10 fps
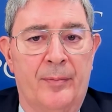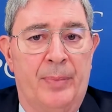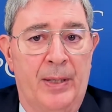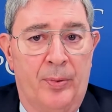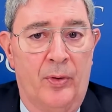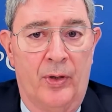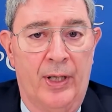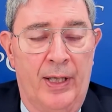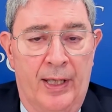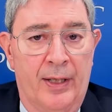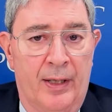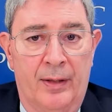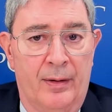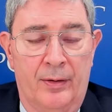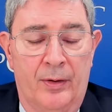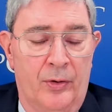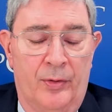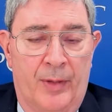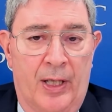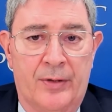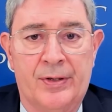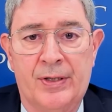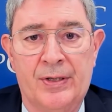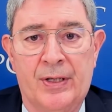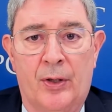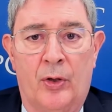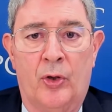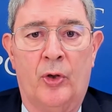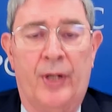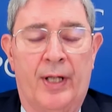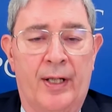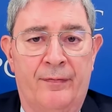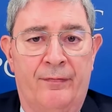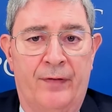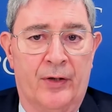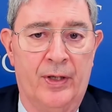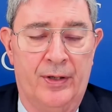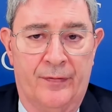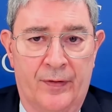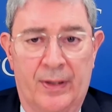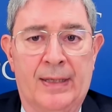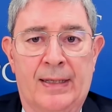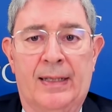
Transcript: people in new democracies and old had very different